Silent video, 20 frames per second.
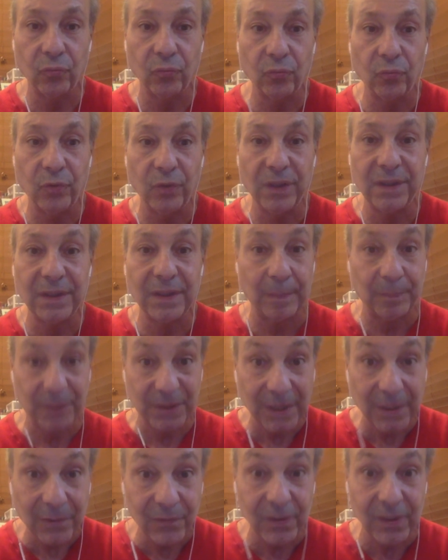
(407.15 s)

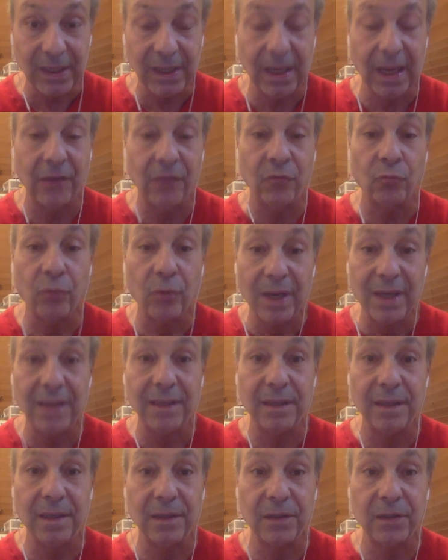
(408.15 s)
receptivity and
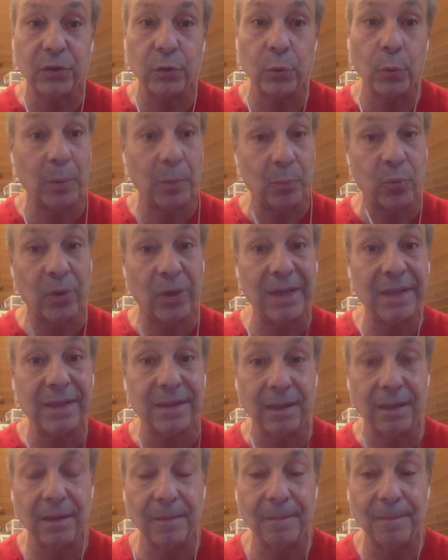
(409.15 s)
readiness to embrace
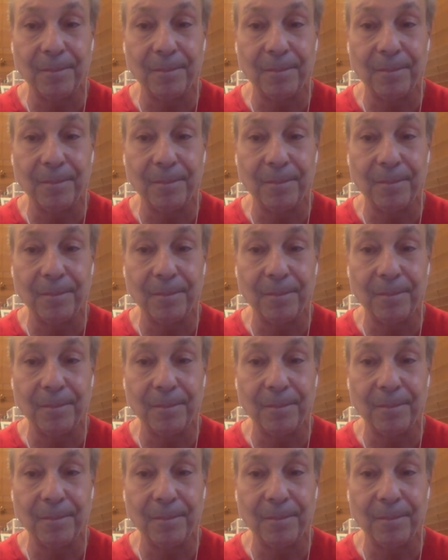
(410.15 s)
it.